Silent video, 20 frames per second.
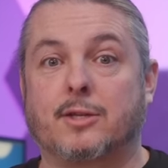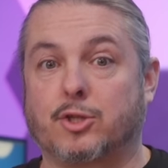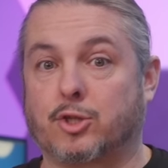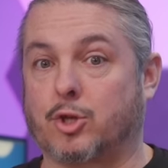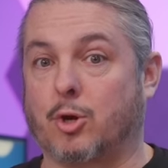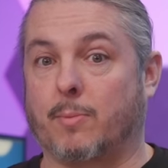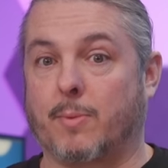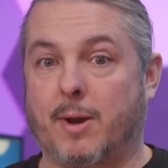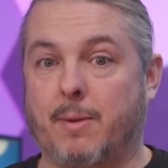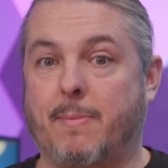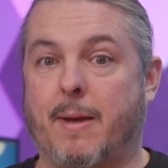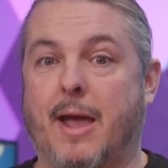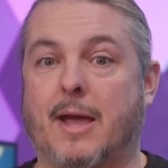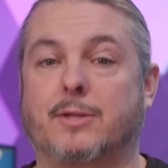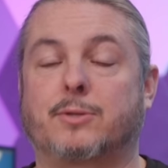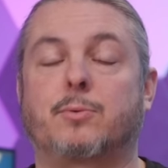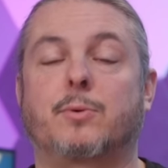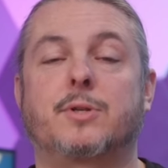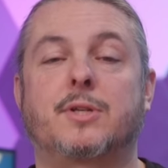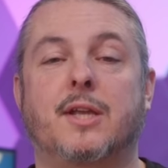so many
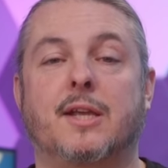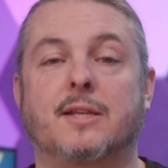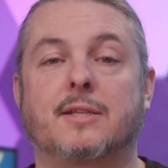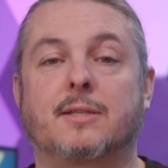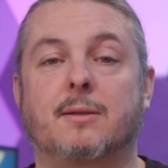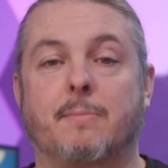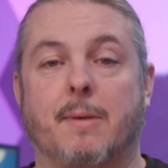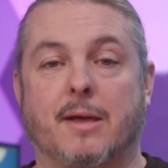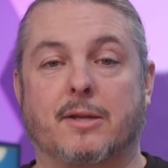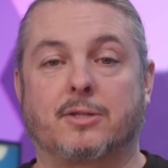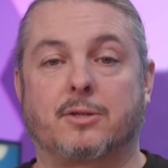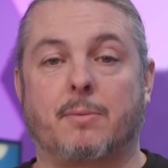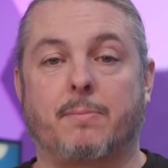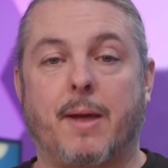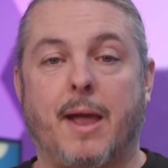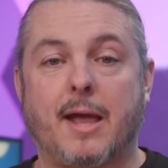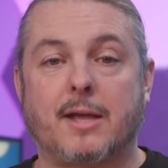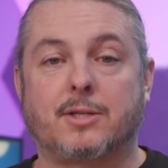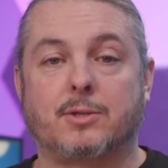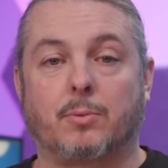passwords against the master
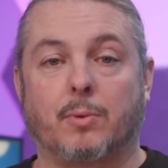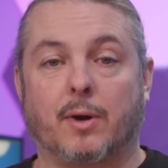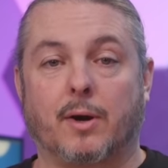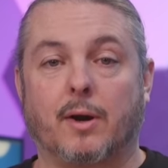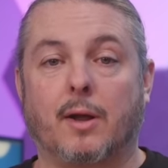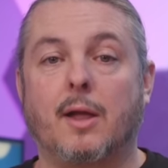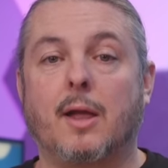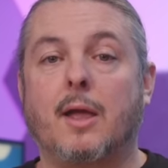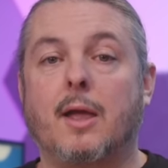password.